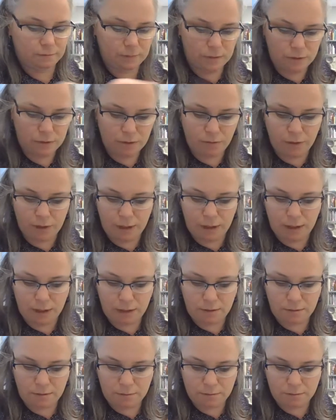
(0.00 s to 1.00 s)
soak
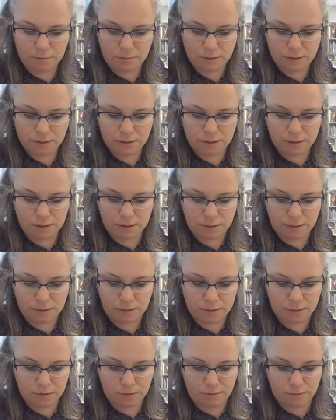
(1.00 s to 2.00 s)
in, it just sits on the
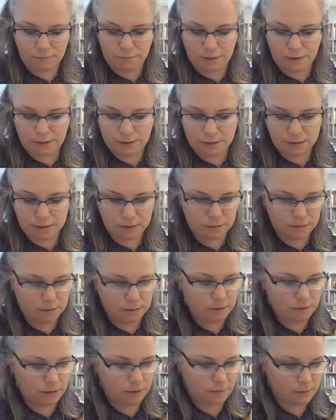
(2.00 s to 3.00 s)
surface. So
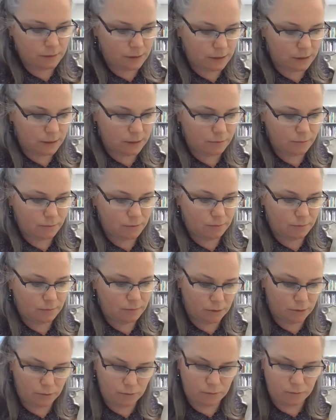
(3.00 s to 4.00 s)
sometimes when I'm
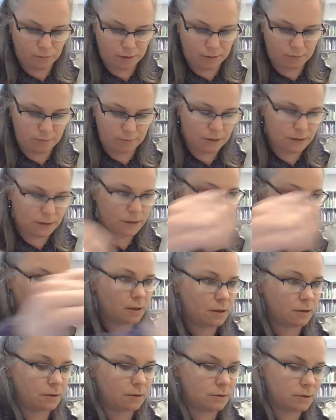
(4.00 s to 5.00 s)
at home, when I'm mixing
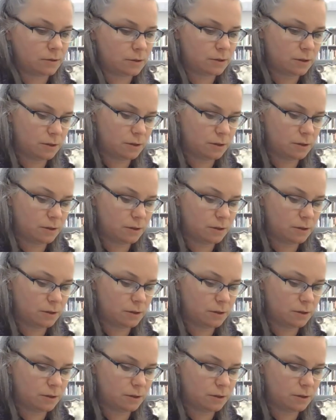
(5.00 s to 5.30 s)
colors,